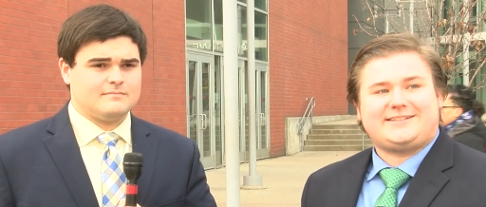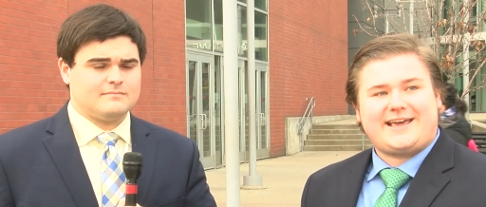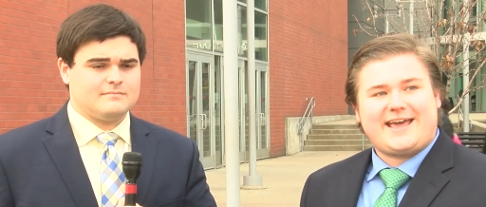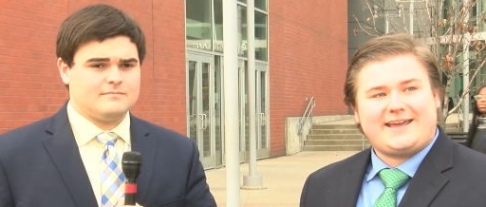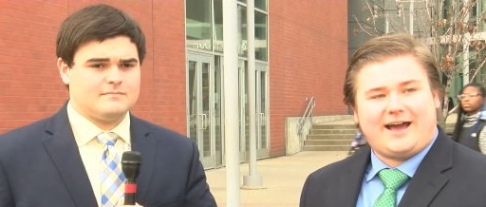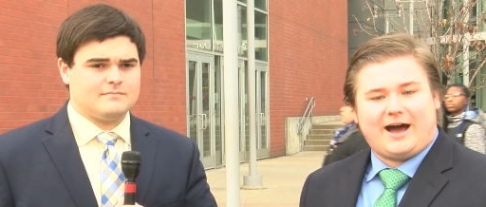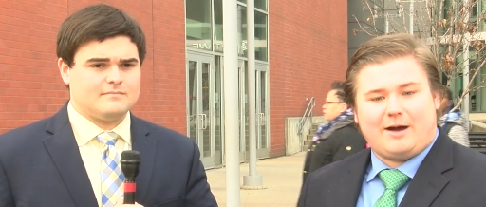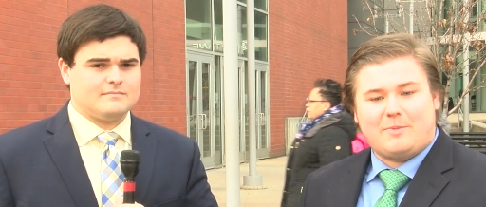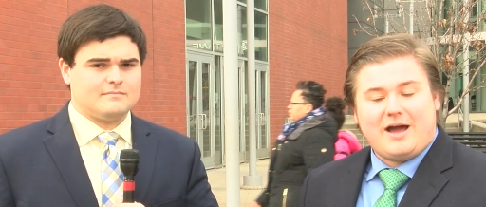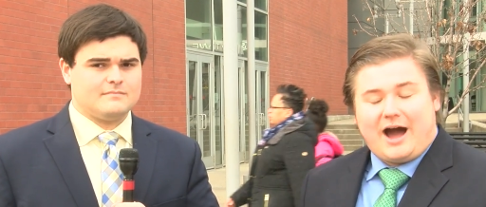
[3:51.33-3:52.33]
Speaker 1: today.
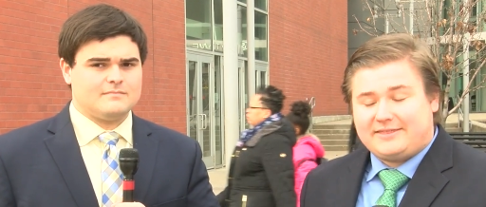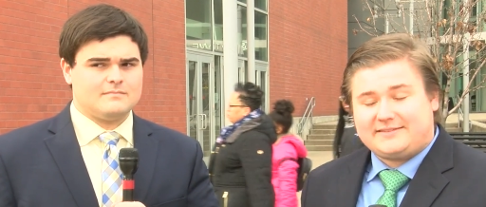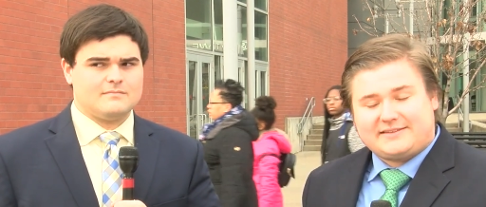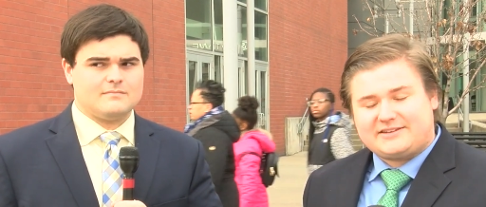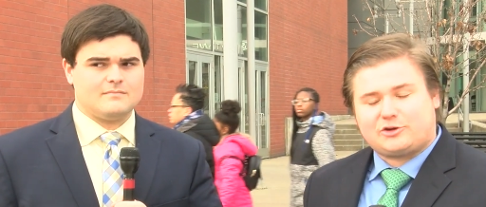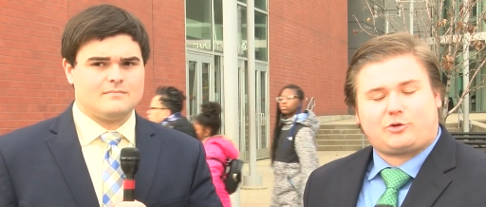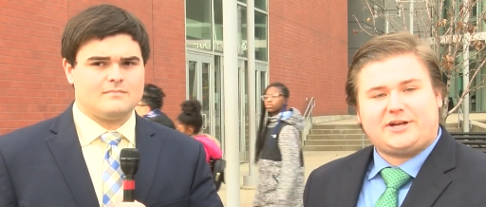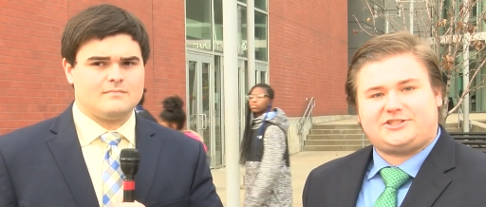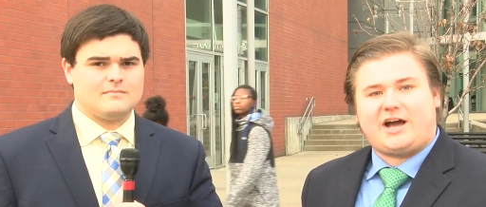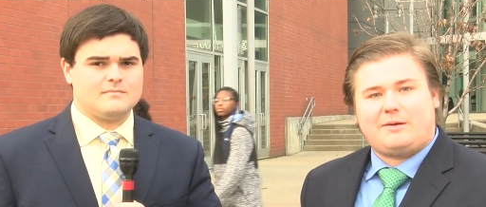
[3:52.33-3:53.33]
Um, I think they did a
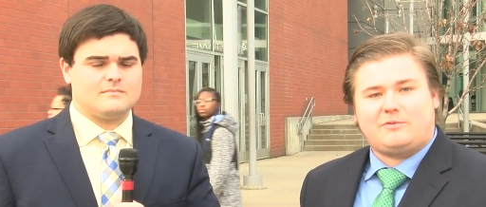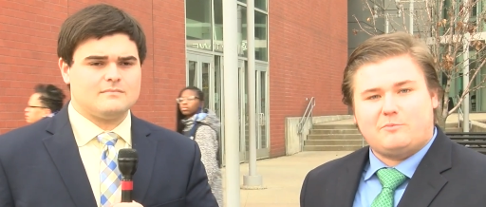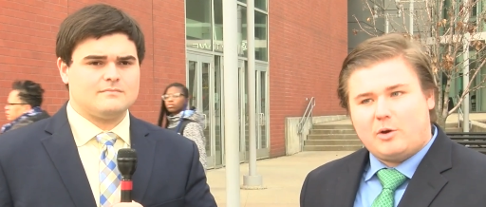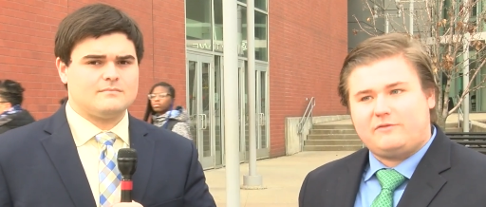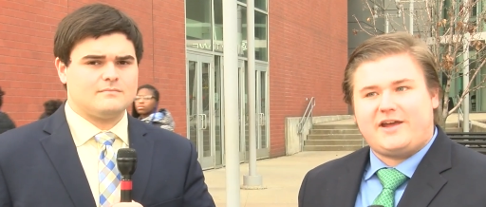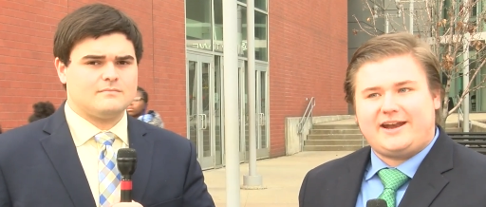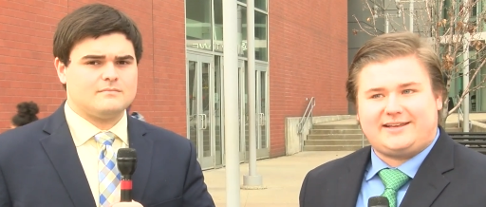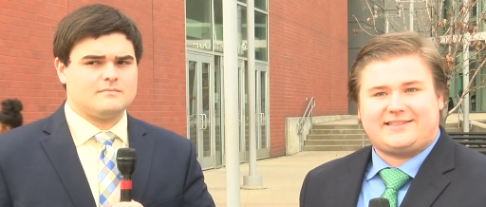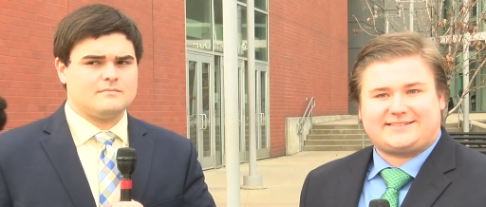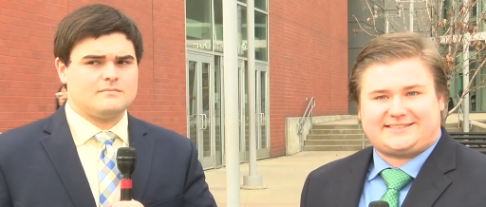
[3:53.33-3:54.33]
great job of
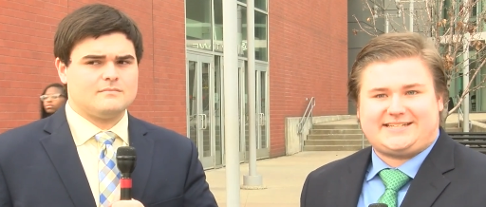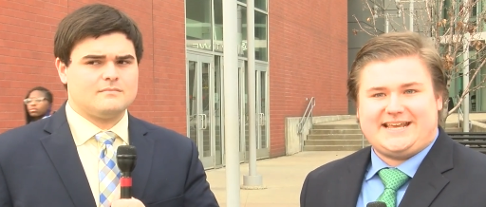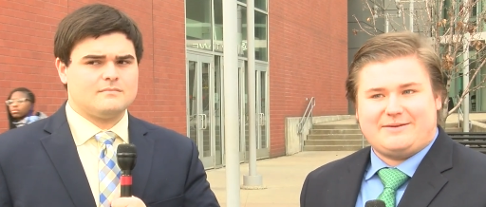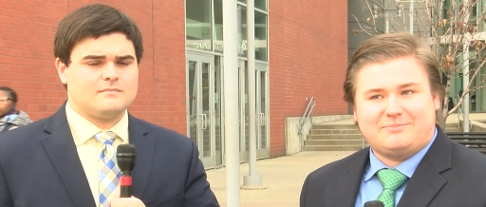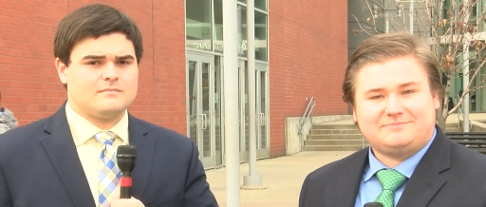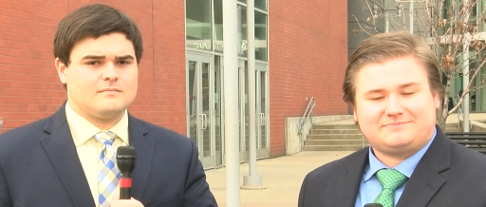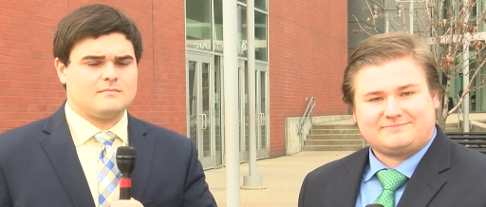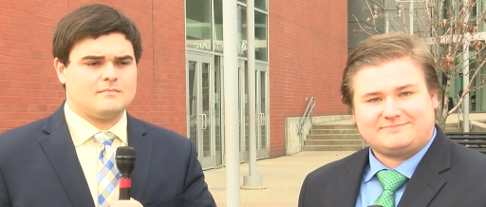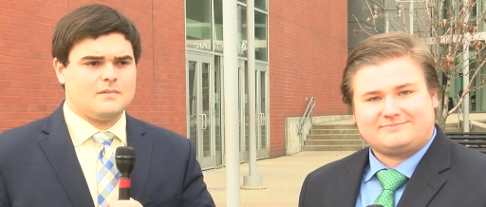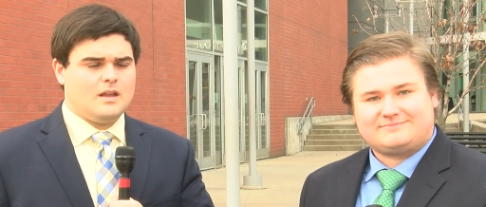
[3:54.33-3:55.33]
motivating this team.
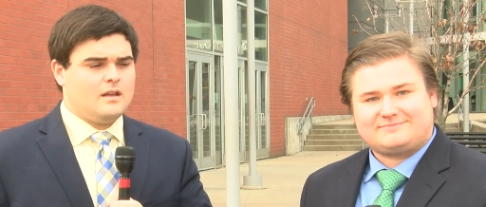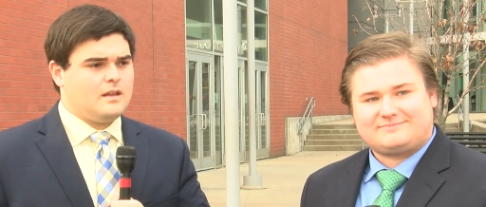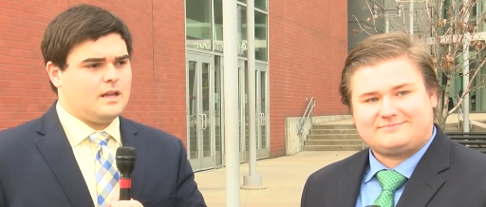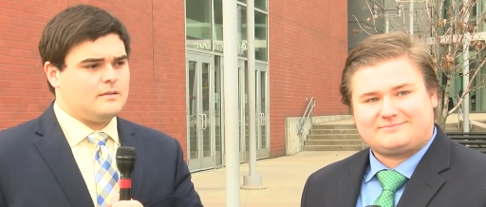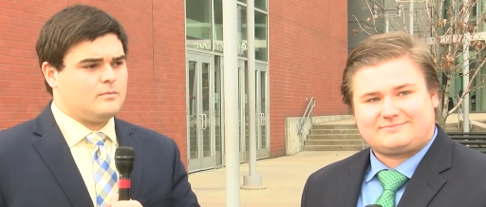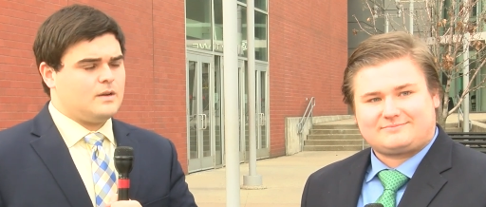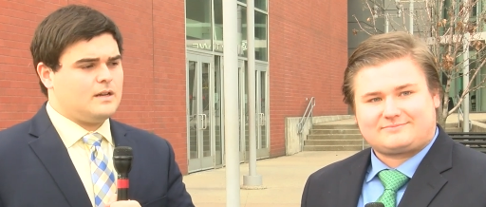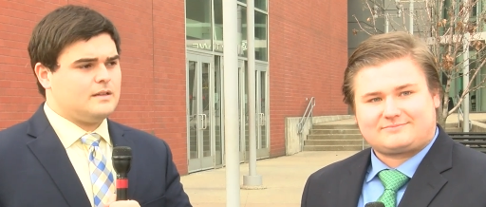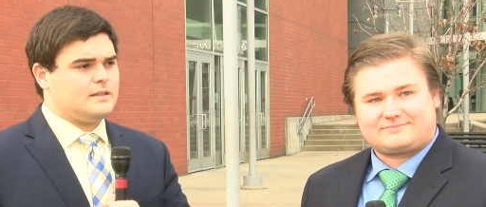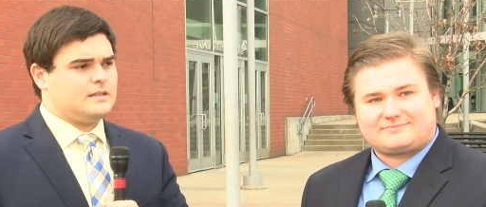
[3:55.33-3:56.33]
Speaker 2: Yeah,
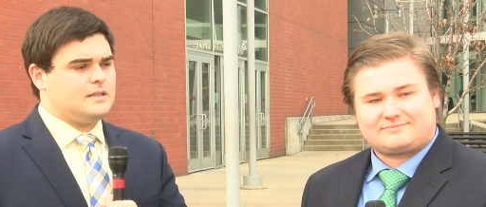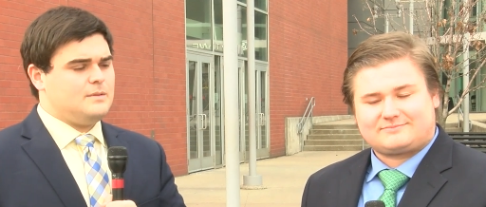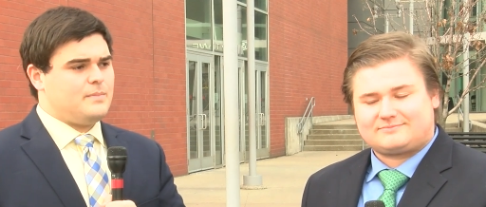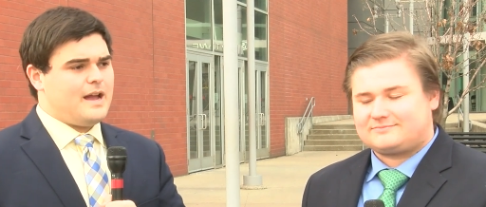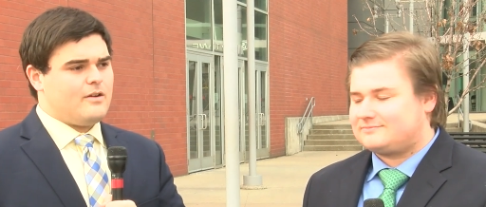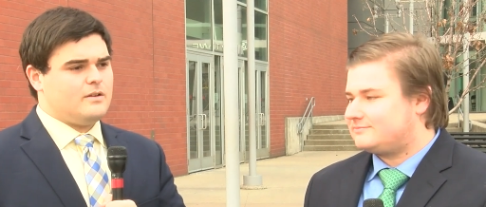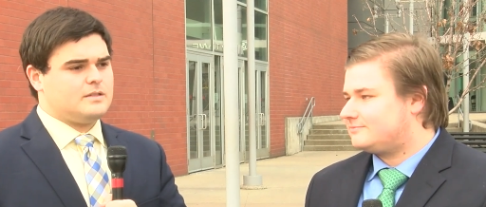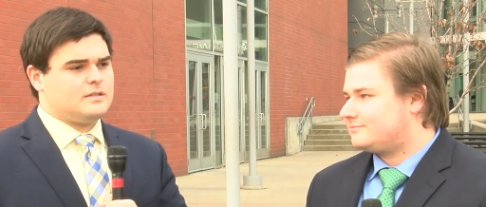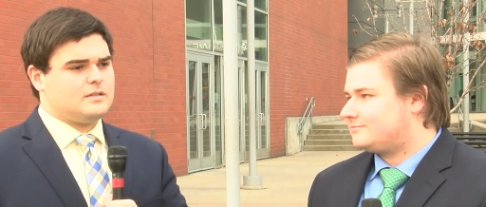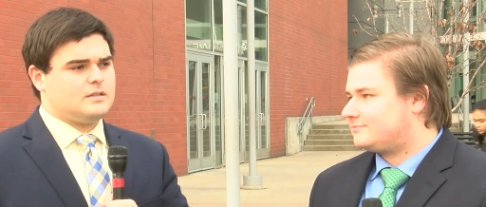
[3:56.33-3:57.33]
well, uh, the
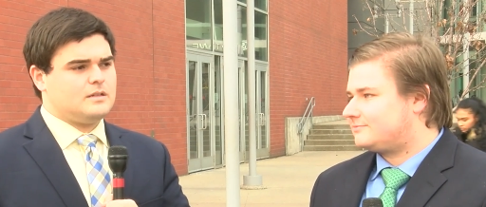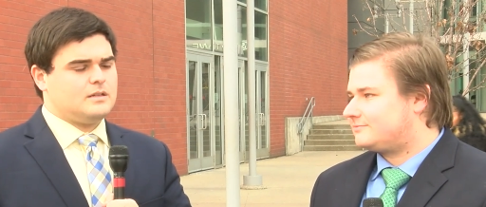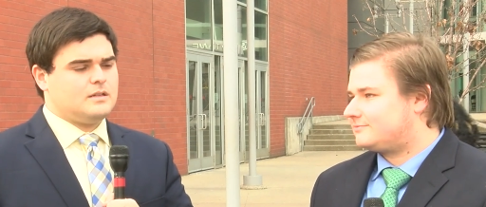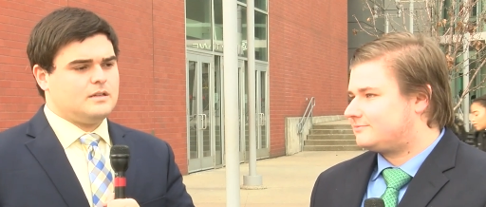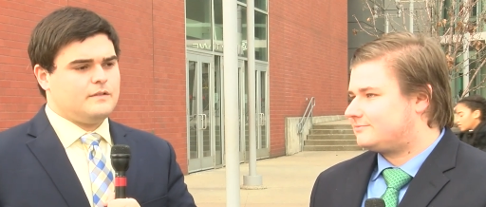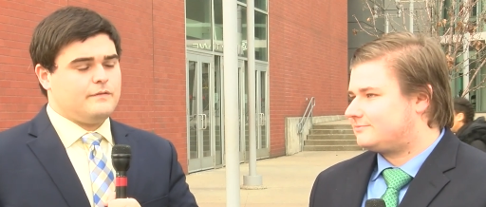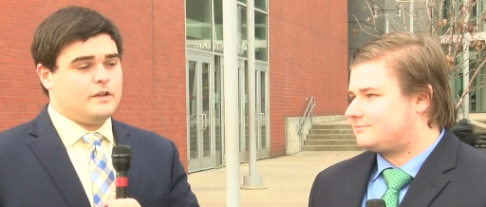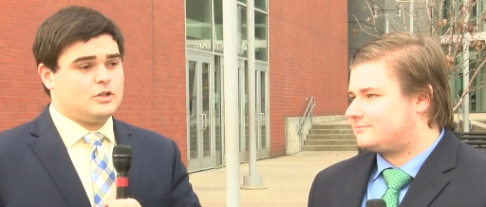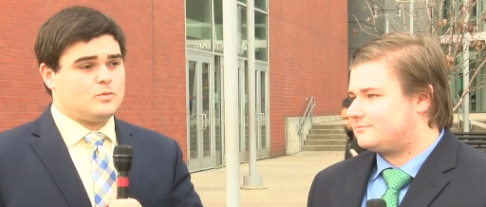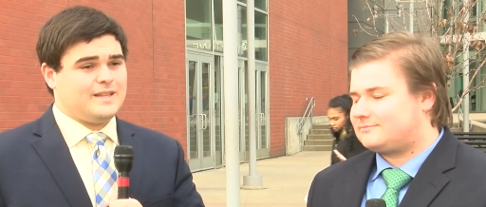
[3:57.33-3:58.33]
Pirates
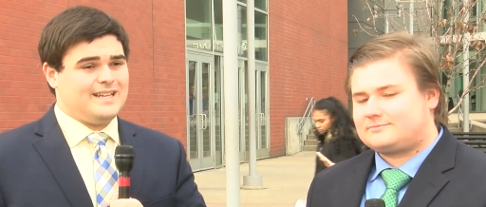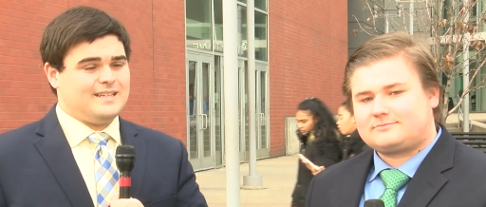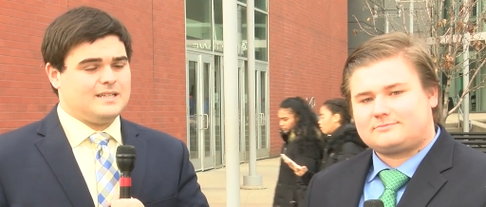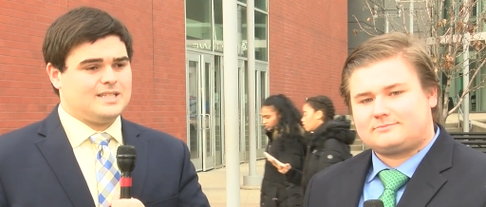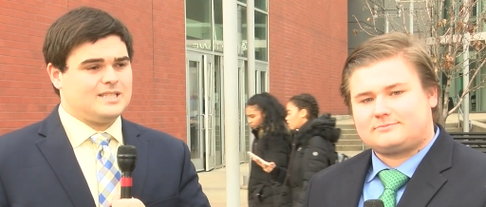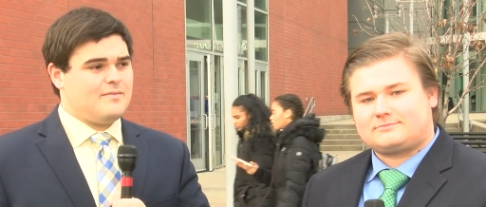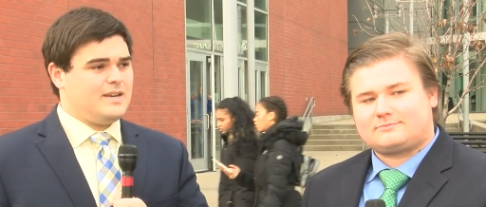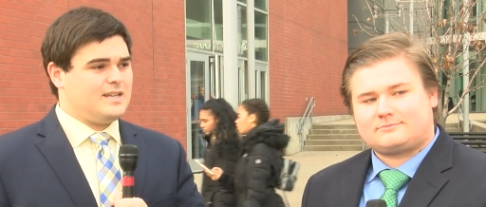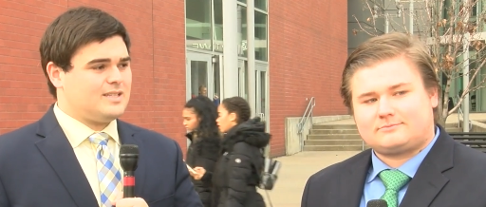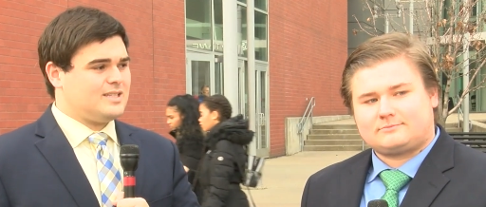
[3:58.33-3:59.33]
finished with a
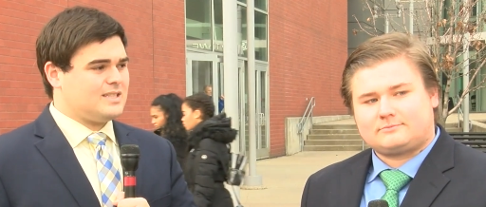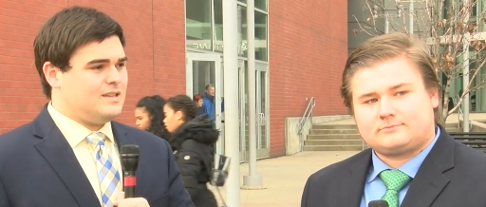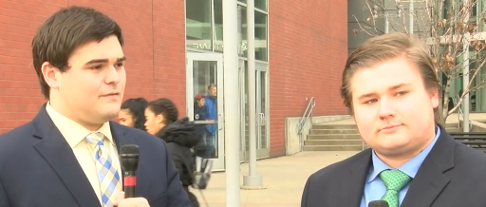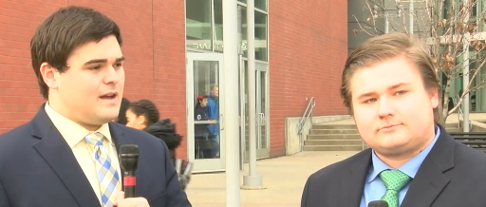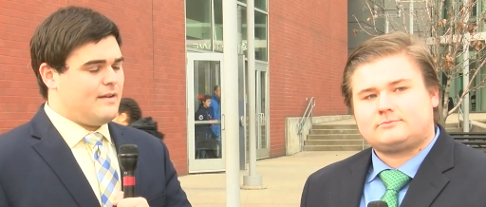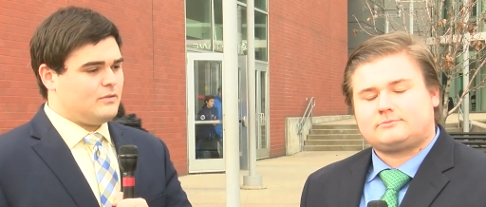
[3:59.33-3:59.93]
seventy to sixty-five